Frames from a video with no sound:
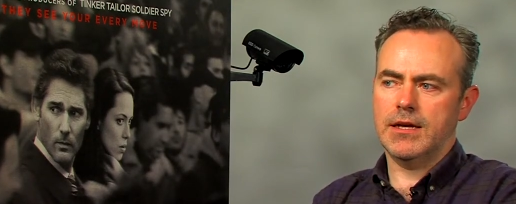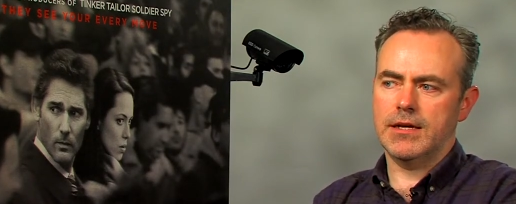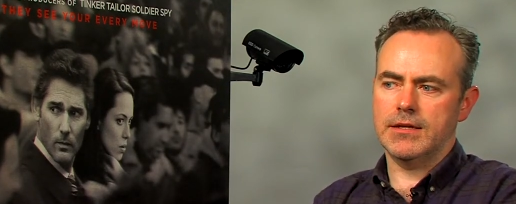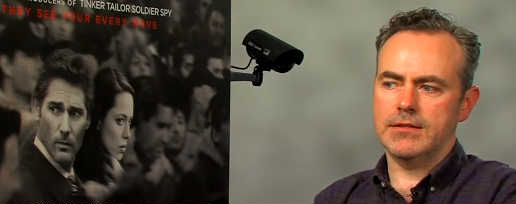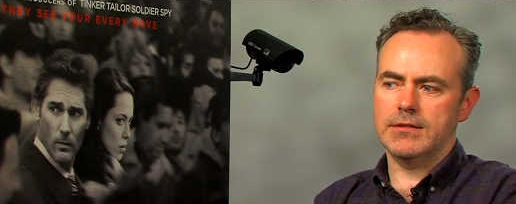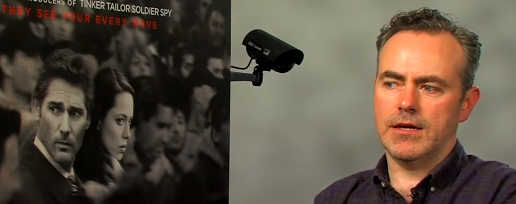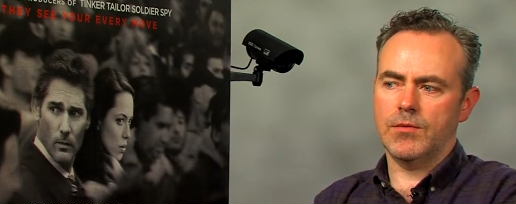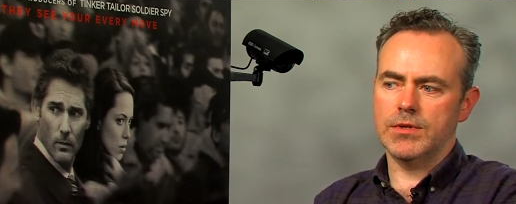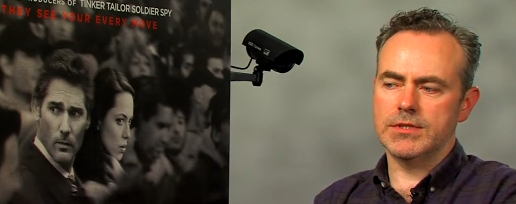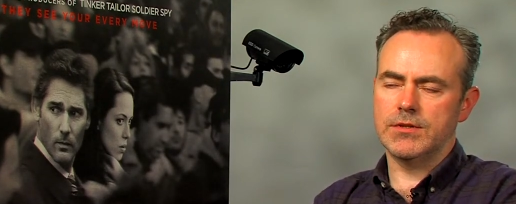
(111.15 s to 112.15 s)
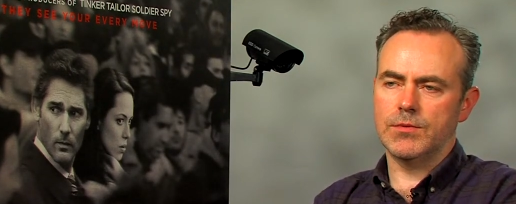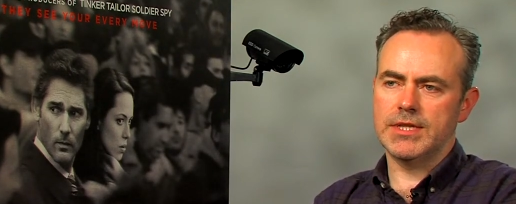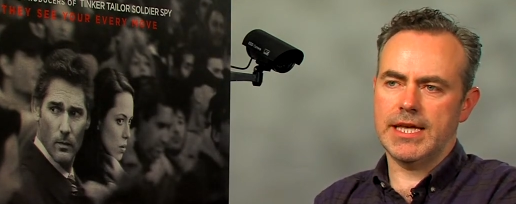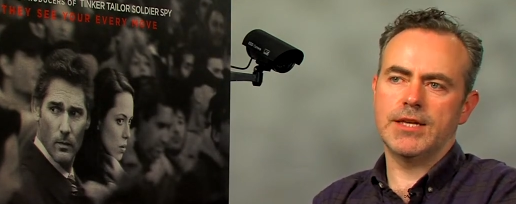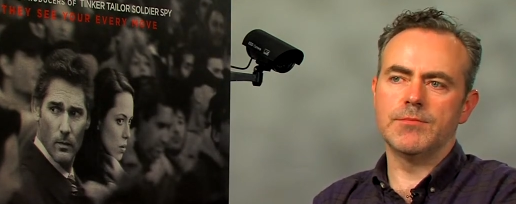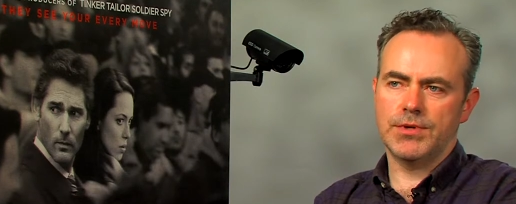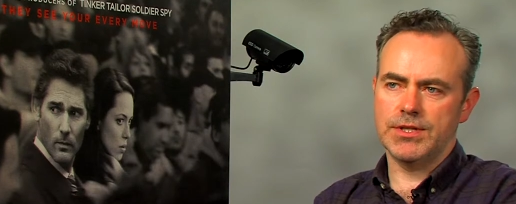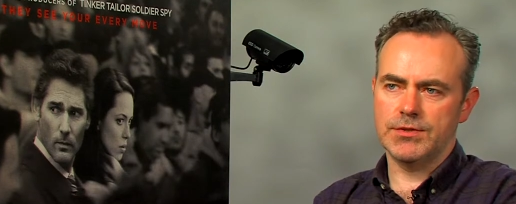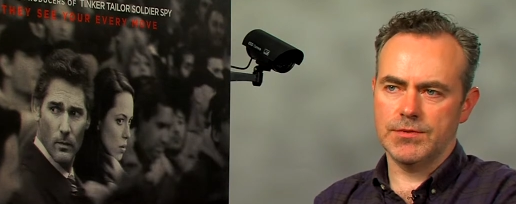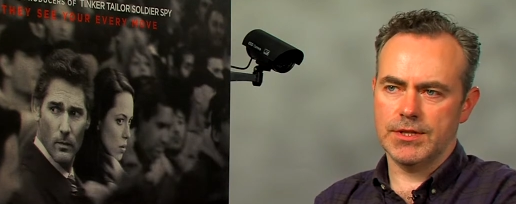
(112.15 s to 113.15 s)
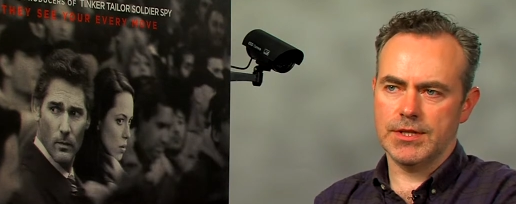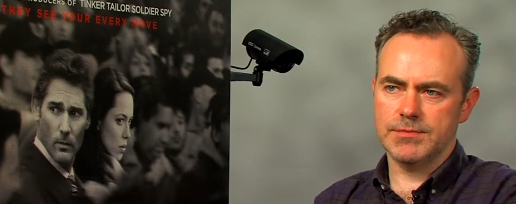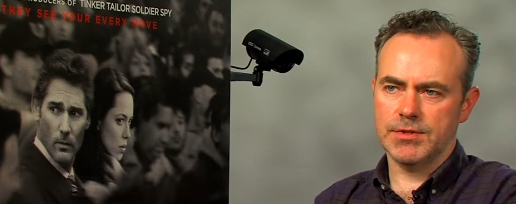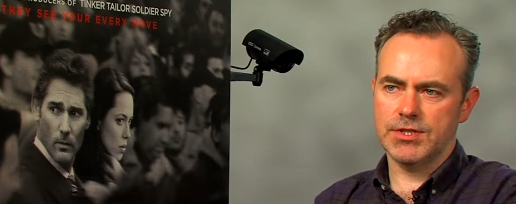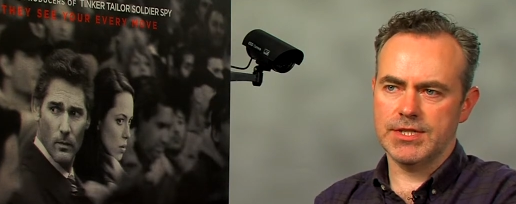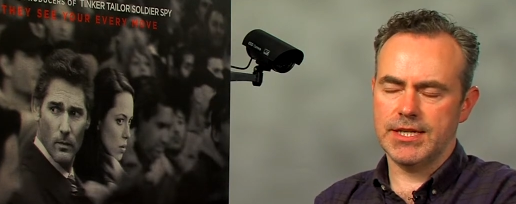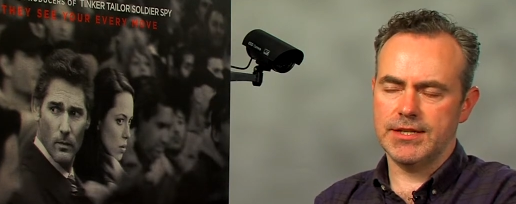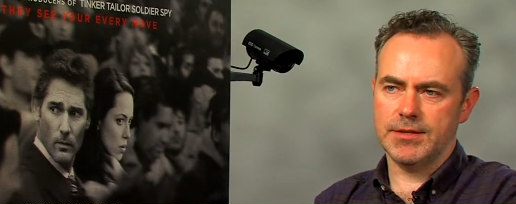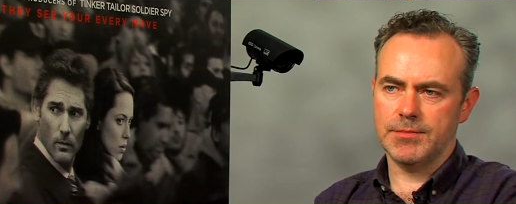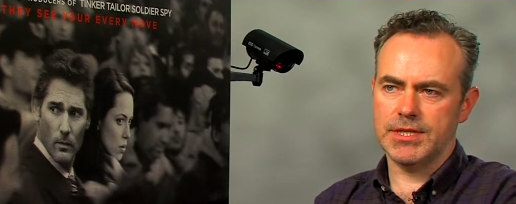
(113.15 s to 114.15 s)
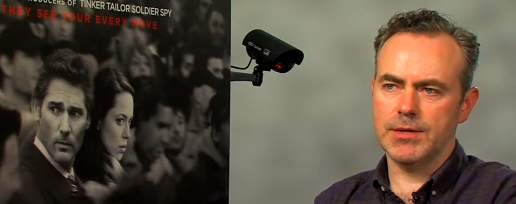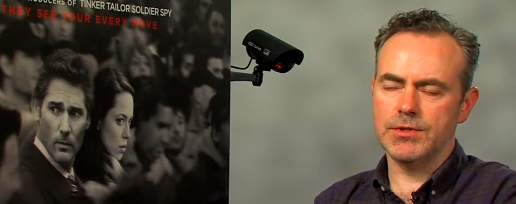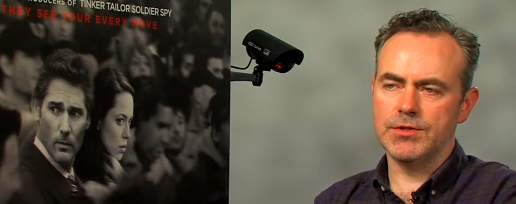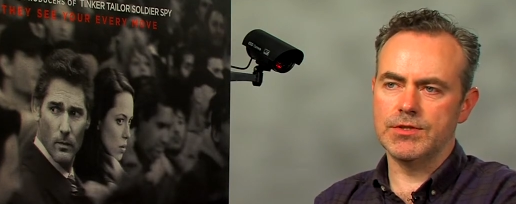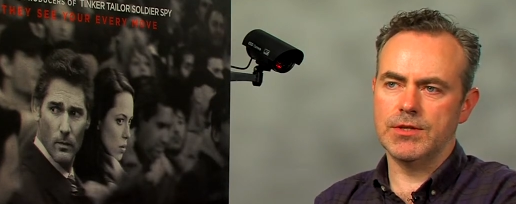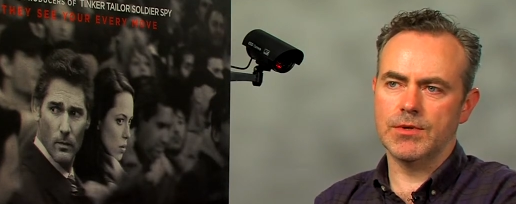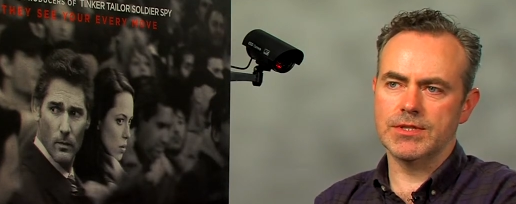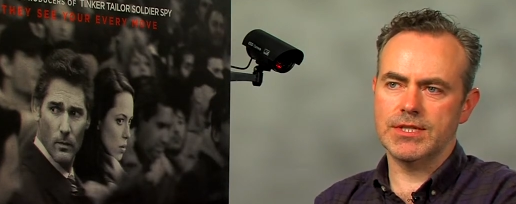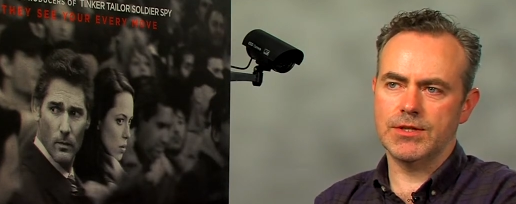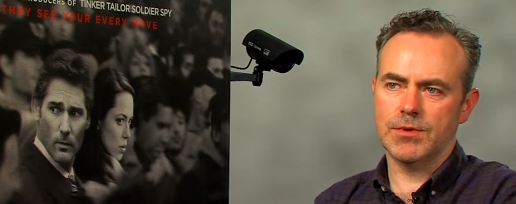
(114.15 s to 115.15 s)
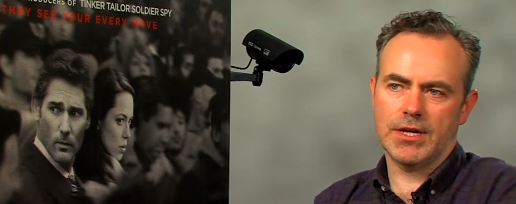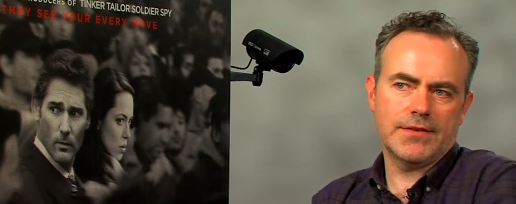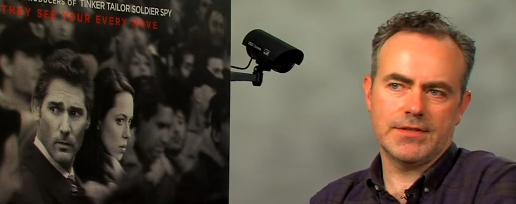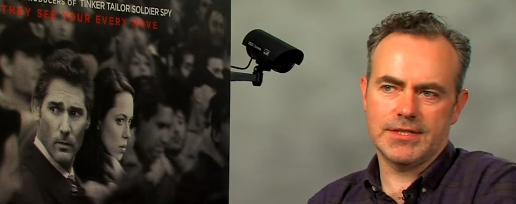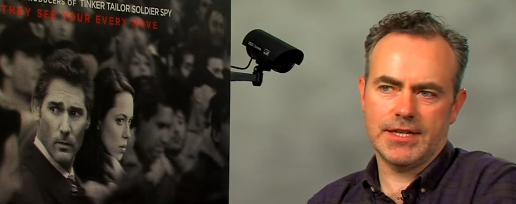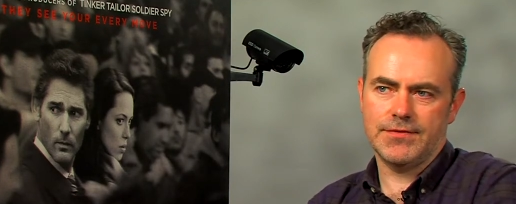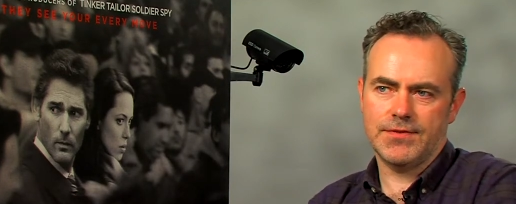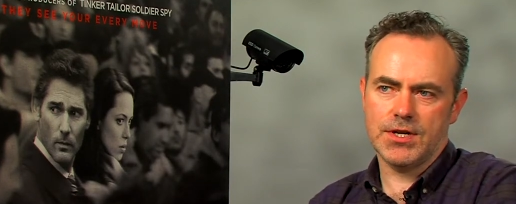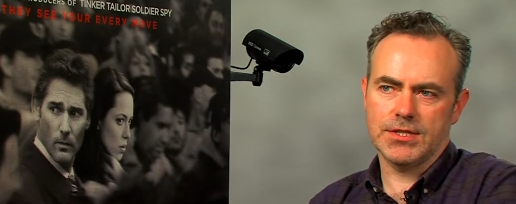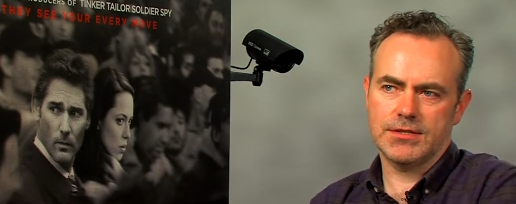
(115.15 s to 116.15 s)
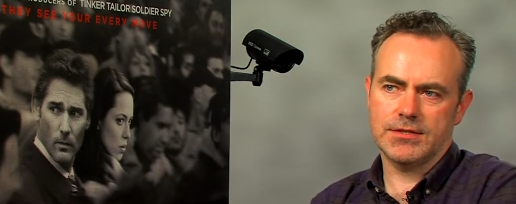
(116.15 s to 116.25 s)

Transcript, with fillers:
Speaker 1: and I want to know what they can bring to it as much as anything, but they will usually want to hear what I have to say first.